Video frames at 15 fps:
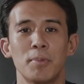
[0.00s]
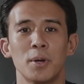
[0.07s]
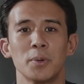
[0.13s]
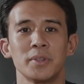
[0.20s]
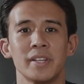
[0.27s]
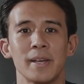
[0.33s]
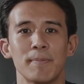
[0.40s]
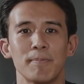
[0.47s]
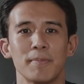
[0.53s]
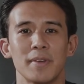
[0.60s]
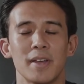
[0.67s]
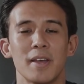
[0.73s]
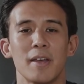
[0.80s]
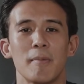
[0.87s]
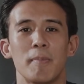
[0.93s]
Pro tip,
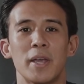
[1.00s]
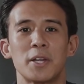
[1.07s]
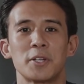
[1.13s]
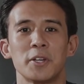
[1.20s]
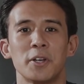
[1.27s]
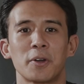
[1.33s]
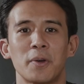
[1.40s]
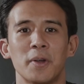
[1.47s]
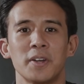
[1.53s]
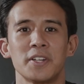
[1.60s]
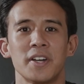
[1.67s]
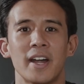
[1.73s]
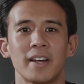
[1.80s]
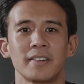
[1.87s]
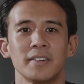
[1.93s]
make sure your
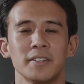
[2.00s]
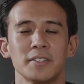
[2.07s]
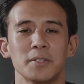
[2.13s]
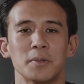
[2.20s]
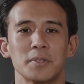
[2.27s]
contractors